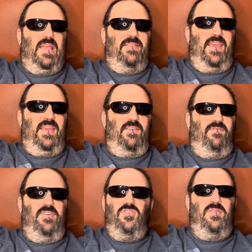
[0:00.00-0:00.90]
take a
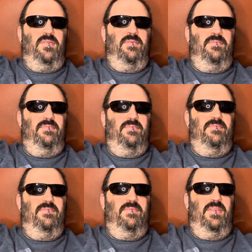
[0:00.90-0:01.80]
vision
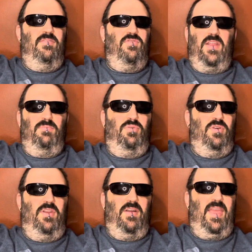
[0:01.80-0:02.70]
and try to
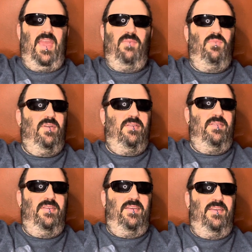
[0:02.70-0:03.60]
put it on camera
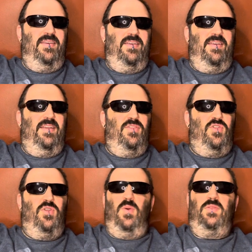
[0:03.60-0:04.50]
and
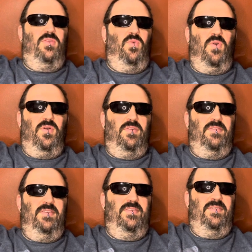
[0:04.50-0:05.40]
show it to the world.